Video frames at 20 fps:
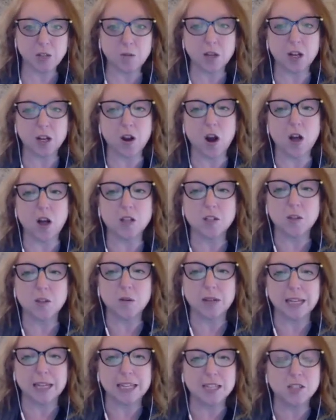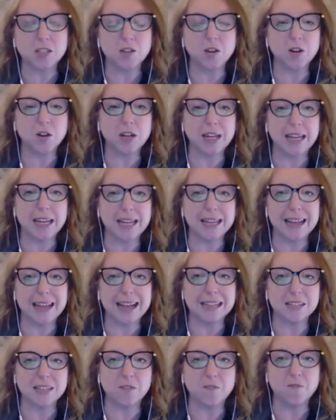You can also insert it
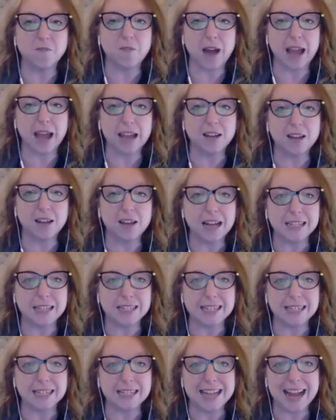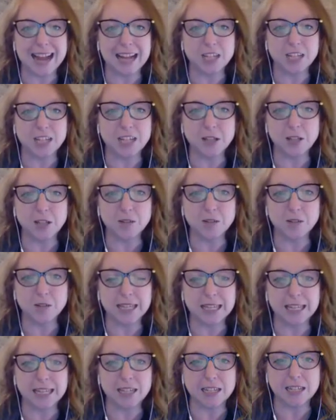as a file, as an attachment
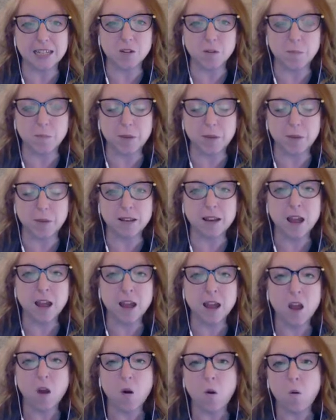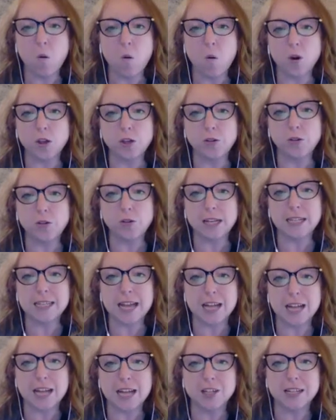using the Insert button, or you can
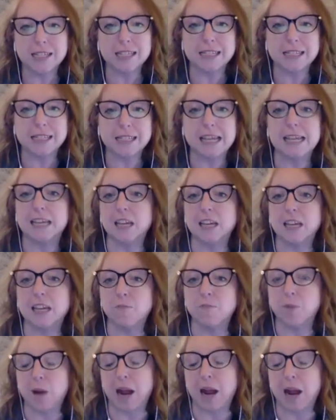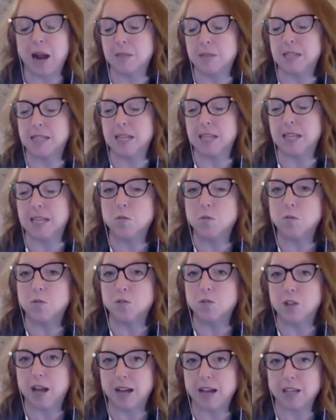attach it as a link if perhaps it's a
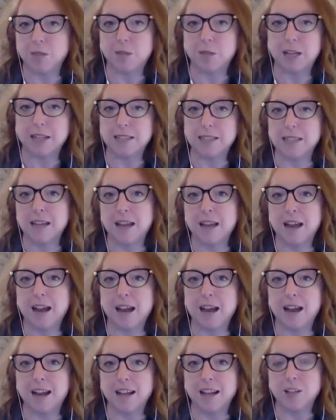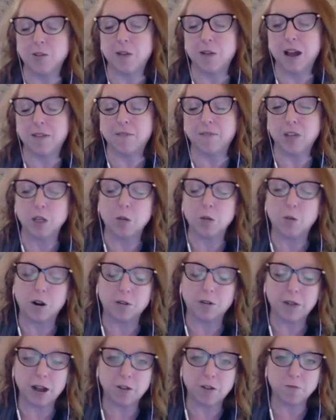Google document and you have a
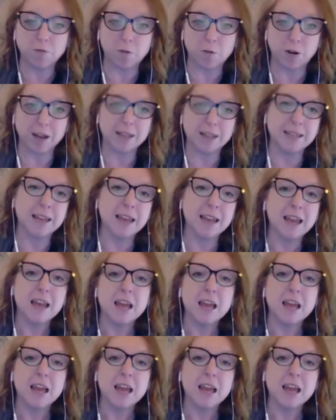URL for it.